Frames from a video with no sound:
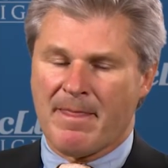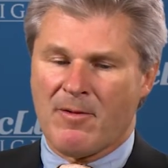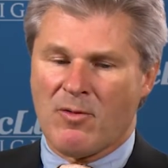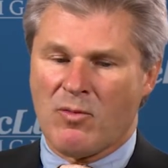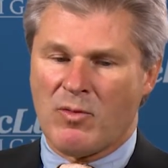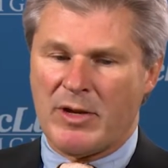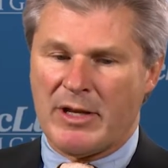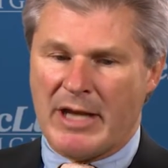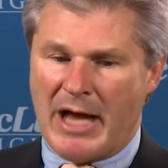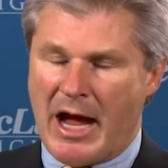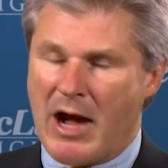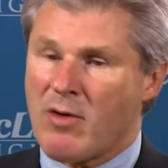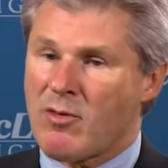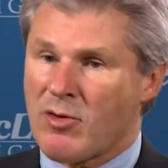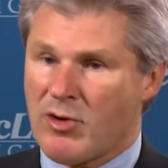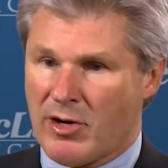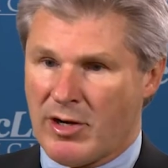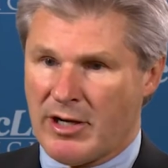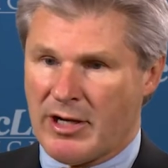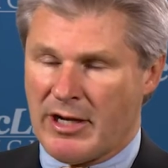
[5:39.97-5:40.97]
We now
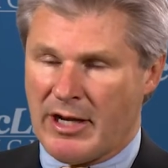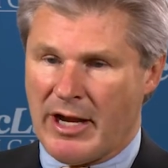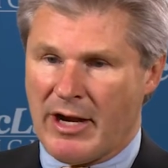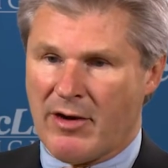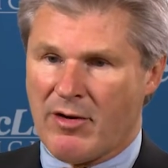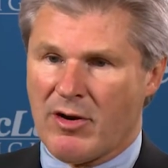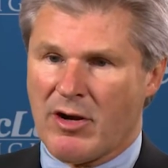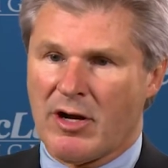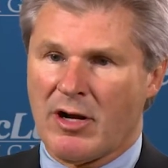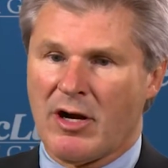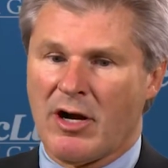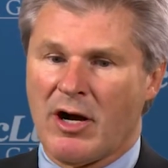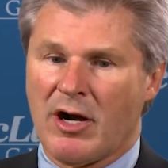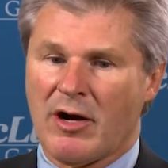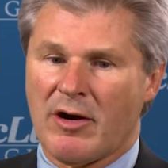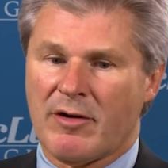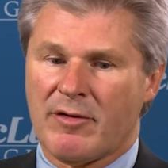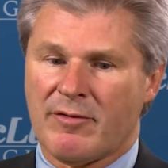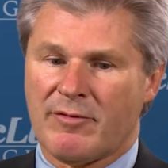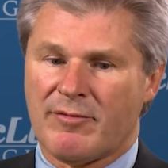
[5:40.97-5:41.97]
are in an era
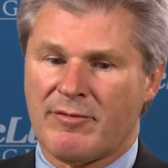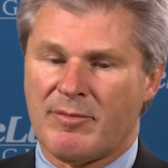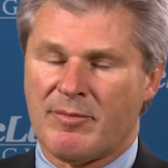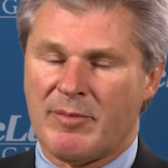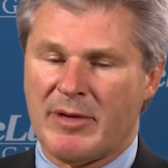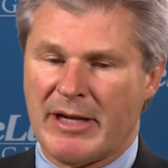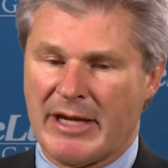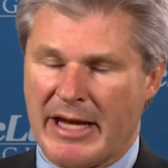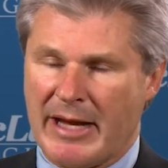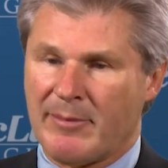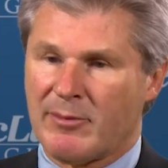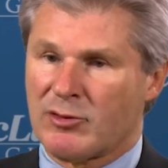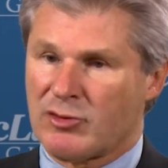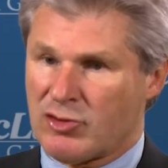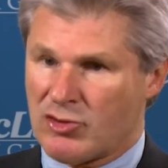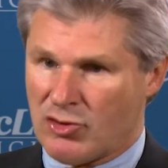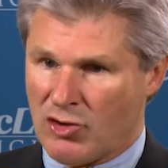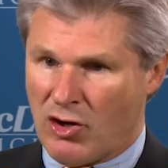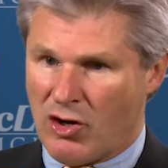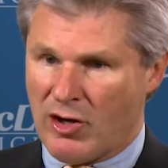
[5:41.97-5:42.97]
of being able to
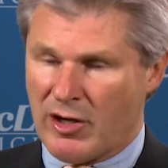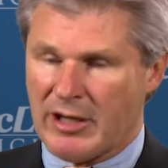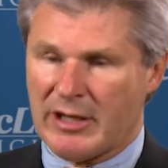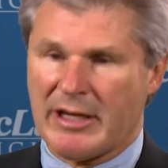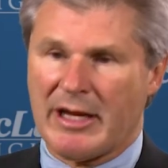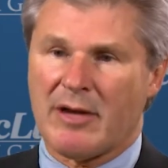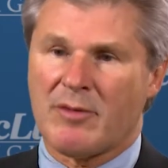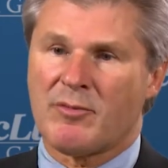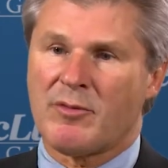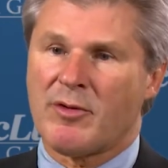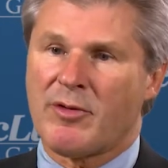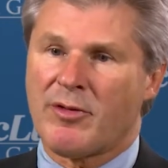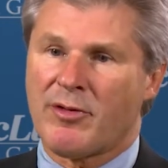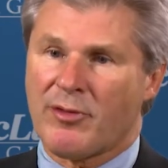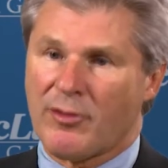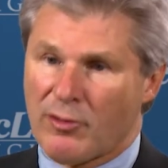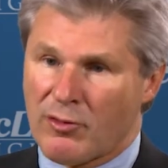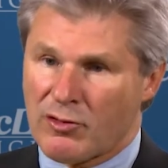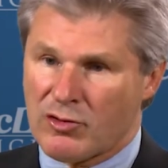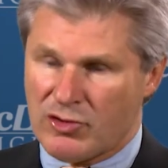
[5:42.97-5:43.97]
target that with
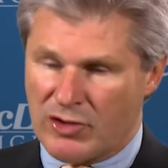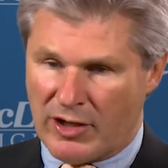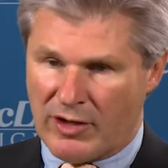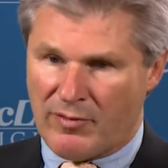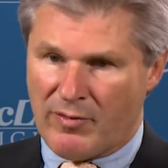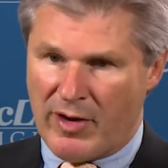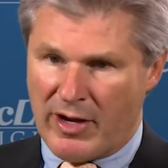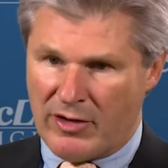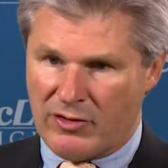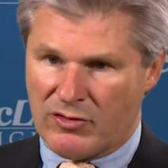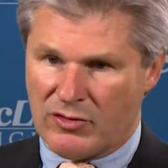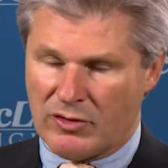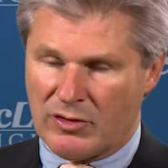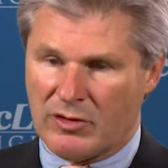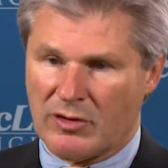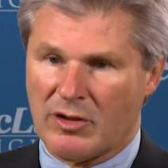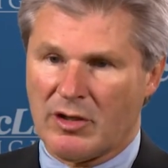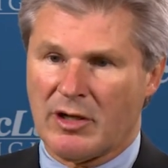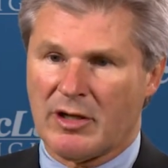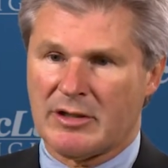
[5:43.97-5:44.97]
third
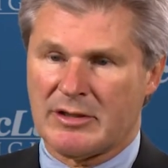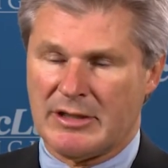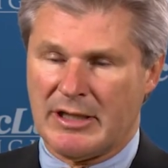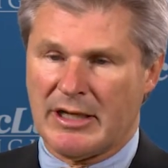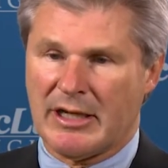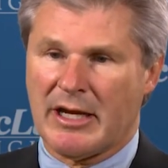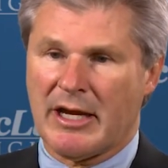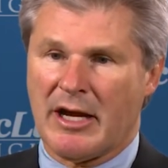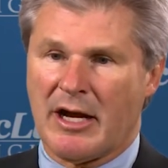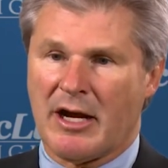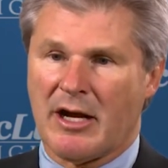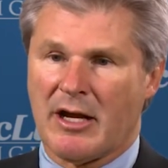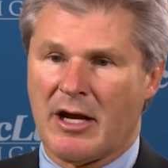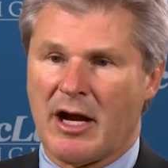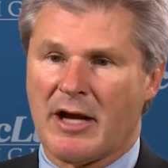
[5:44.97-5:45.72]
generation uh, TKI.